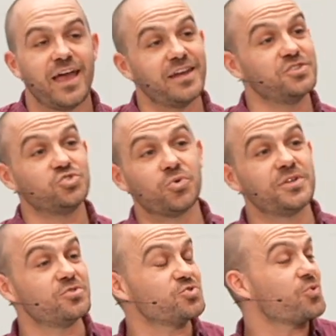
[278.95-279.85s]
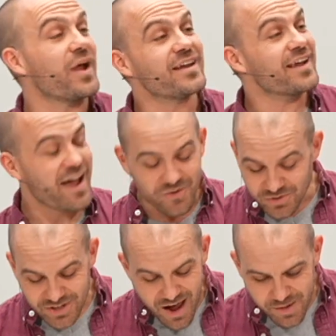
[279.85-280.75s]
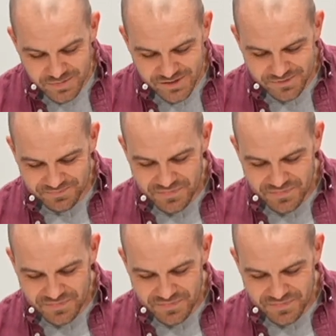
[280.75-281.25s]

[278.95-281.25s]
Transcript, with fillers: and enjoyed those granite countertops,